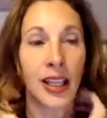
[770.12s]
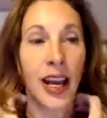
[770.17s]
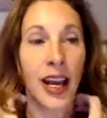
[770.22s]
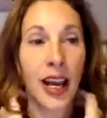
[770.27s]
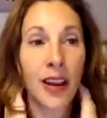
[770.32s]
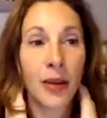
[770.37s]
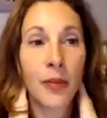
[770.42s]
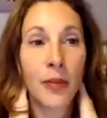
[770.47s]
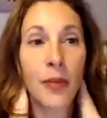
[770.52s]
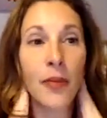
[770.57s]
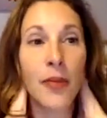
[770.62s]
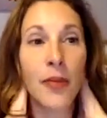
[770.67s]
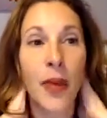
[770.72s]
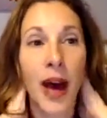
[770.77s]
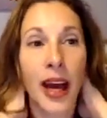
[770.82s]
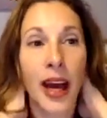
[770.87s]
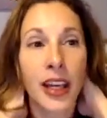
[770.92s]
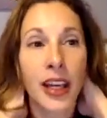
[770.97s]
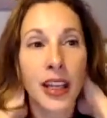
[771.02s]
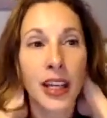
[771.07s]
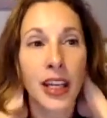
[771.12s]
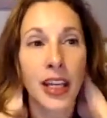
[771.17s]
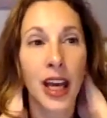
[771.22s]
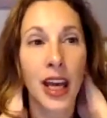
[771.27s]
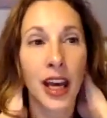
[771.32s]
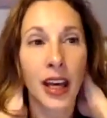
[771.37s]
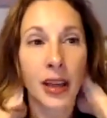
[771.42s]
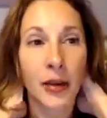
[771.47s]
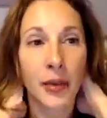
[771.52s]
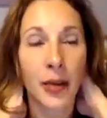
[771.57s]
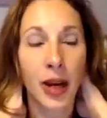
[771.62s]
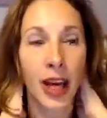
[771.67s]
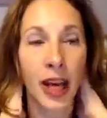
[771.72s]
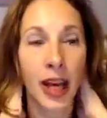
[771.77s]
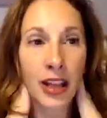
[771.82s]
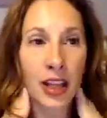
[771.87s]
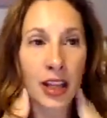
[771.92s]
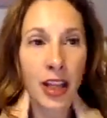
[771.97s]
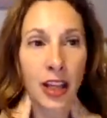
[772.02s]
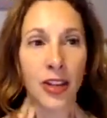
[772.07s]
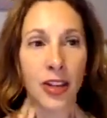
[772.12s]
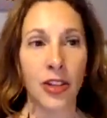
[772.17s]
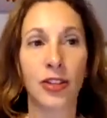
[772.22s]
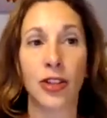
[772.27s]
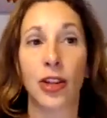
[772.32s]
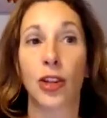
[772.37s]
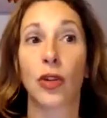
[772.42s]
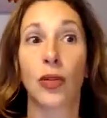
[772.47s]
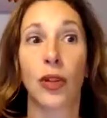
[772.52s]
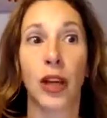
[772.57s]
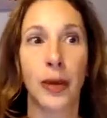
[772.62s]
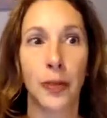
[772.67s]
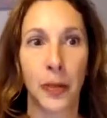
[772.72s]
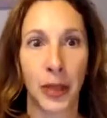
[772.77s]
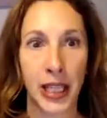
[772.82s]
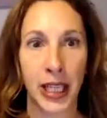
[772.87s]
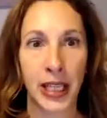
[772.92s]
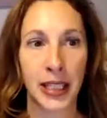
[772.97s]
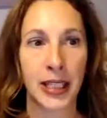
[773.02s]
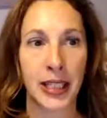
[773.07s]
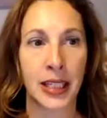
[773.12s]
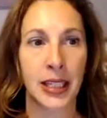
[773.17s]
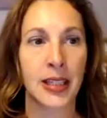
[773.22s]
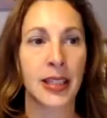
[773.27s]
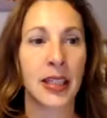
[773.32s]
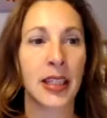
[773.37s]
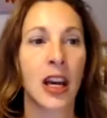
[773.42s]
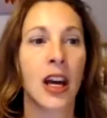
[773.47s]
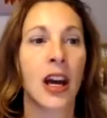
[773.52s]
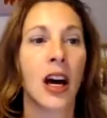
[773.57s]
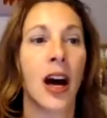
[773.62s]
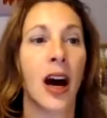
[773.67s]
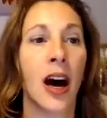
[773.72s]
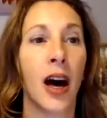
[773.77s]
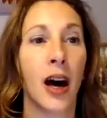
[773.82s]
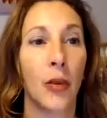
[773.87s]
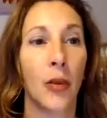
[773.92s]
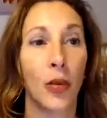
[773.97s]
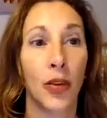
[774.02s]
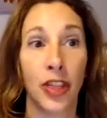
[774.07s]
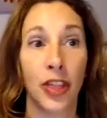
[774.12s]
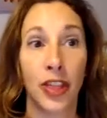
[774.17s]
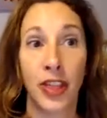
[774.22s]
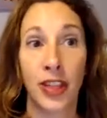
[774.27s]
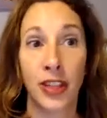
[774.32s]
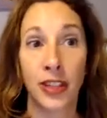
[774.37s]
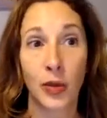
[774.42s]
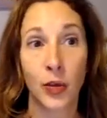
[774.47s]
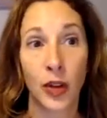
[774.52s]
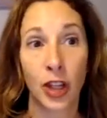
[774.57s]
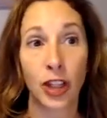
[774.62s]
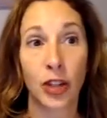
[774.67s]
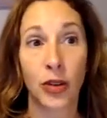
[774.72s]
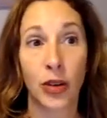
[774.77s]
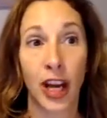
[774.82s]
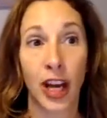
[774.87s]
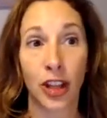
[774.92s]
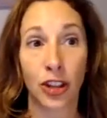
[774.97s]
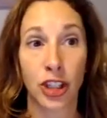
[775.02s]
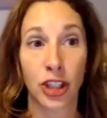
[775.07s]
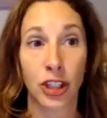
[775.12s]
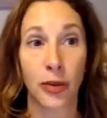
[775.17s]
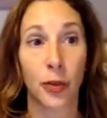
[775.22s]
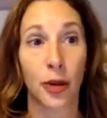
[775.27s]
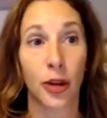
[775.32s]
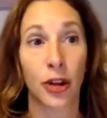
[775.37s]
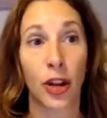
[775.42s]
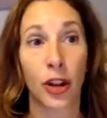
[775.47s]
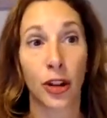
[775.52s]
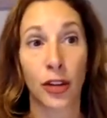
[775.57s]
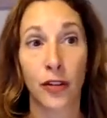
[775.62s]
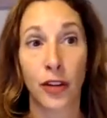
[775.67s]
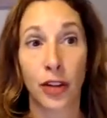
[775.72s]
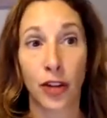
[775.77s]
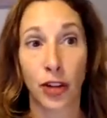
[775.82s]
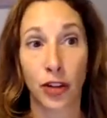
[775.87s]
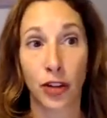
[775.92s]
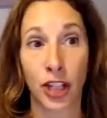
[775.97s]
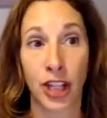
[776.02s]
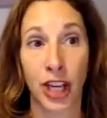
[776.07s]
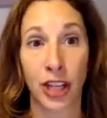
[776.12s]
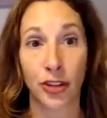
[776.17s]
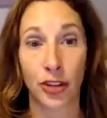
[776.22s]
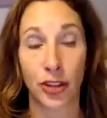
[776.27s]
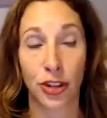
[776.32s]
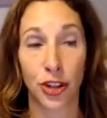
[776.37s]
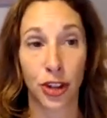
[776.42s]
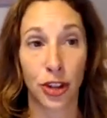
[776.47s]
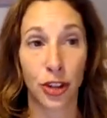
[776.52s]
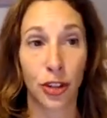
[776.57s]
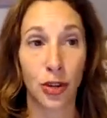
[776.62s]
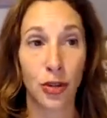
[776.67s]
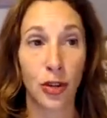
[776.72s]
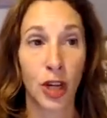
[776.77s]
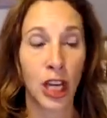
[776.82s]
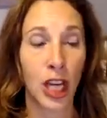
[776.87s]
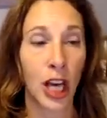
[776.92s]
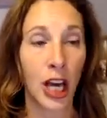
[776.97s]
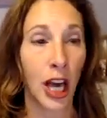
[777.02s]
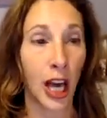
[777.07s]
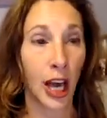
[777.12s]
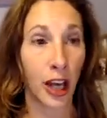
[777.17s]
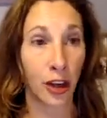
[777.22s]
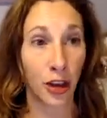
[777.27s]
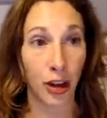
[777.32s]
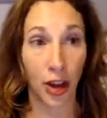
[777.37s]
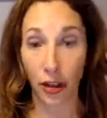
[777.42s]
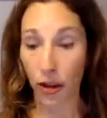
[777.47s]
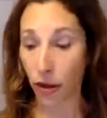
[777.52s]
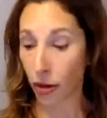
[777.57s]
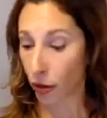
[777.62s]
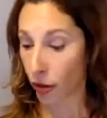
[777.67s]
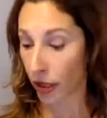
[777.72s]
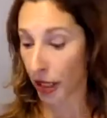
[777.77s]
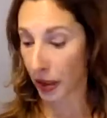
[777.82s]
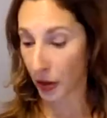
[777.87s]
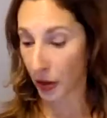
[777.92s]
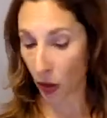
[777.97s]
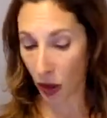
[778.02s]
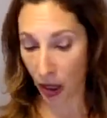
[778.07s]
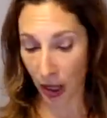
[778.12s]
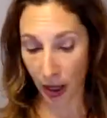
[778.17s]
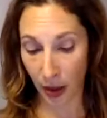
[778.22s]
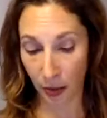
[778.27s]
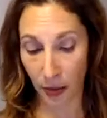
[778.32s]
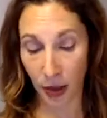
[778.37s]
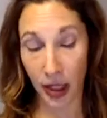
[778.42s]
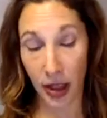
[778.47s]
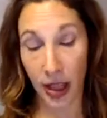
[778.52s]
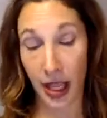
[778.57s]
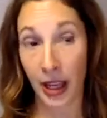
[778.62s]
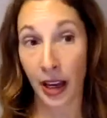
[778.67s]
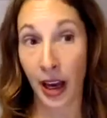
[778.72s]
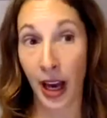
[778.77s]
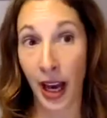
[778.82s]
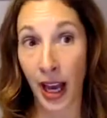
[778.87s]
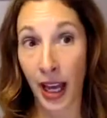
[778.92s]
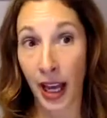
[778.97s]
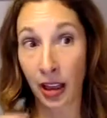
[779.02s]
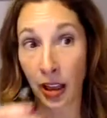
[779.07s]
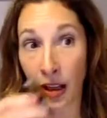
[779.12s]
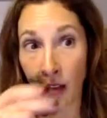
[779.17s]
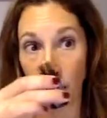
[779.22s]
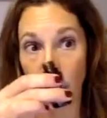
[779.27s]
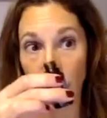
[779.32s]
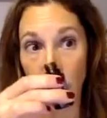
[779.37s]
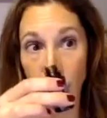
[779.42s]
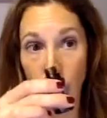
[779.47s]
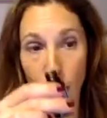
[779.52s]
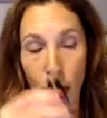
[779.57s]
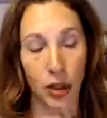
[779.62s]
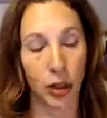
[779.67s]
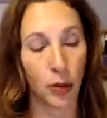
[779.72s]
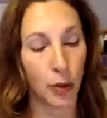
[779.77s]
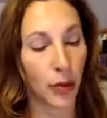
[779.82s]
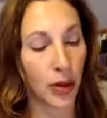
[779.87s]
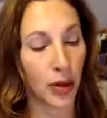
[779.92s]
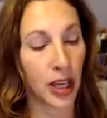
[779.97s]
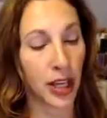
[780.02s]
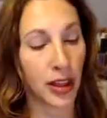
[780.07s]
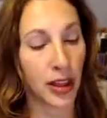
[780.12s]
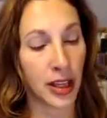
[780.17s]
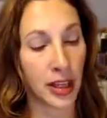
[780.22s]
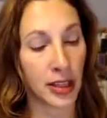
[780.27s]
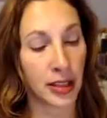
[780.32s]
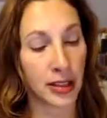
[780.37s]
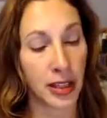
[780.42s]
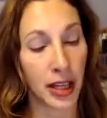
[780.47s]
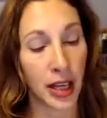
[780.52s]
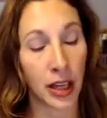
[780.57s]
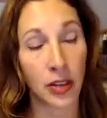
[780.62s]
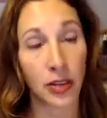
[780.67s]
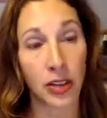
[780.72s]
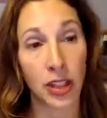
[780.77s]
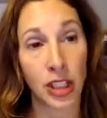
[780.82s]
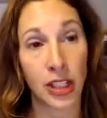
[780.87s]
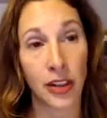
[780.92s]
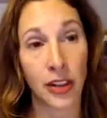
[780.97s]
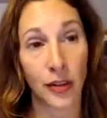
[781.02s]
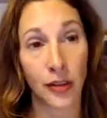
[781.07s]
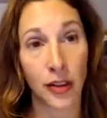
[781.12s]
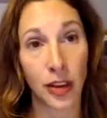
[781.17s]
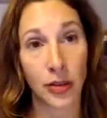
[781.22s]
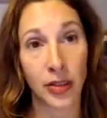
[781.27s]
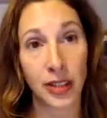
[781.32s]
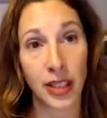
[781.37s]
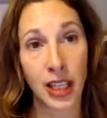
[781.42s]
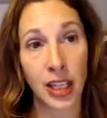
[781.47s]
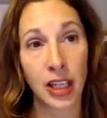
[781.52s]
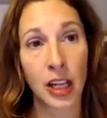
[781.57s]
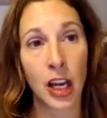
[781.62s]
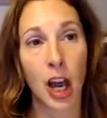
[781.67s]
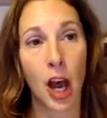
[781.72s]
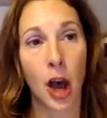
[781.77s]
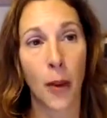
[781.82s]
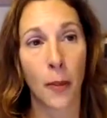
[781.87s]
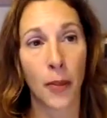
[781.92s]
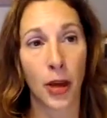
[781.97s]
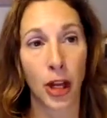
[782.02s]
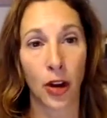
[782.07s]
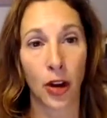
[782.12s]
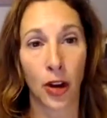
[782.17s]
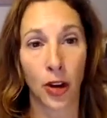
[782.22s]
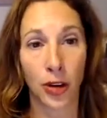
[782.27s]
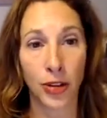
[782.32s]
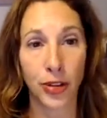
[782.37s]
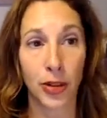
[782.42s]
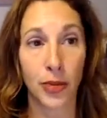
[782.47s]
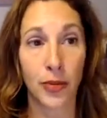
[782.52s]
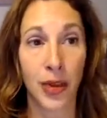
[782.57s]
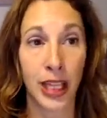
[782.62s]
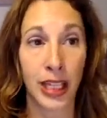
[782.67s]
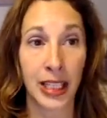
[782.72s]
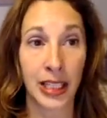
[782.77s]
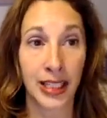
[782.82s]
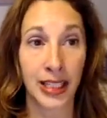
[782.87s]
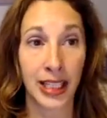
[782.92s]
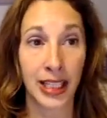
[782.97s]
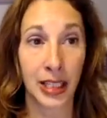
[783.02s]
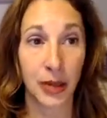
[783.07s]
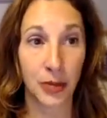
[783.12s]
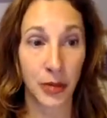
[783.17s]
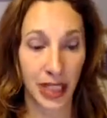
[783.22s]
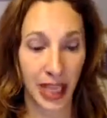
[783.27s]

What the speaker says: and back of the neck and behind the ears are great places. With this one, you would actually put all over your chest too. Another great thing I love to do with Breathe is not only diffuse it, but also make a steam